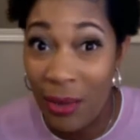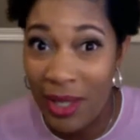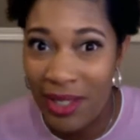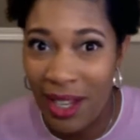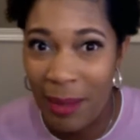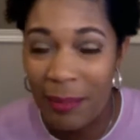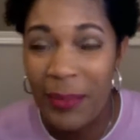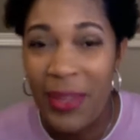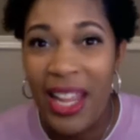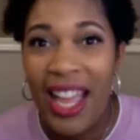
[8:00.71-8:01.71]
with Tom,
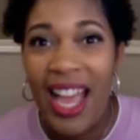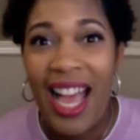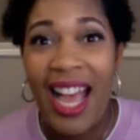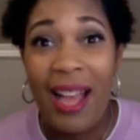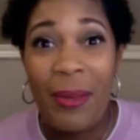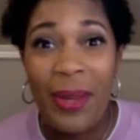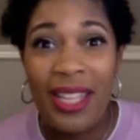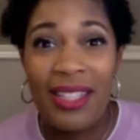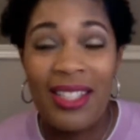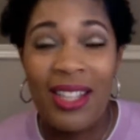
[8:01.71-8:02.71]
I
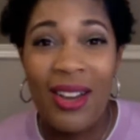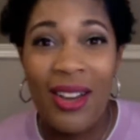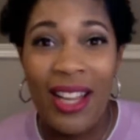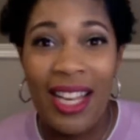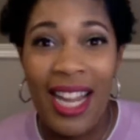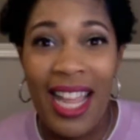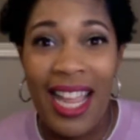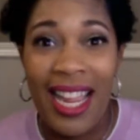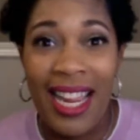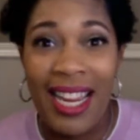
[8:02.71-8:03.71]
went on
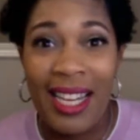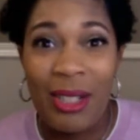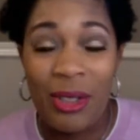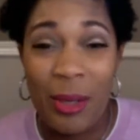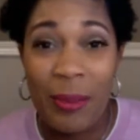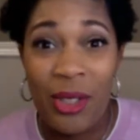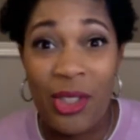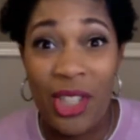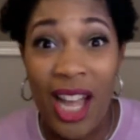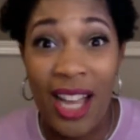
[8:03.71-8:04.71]
a trip to
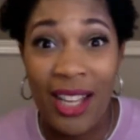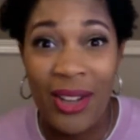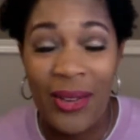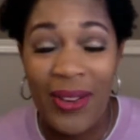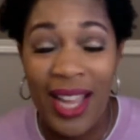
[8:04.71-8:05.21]
Chicago.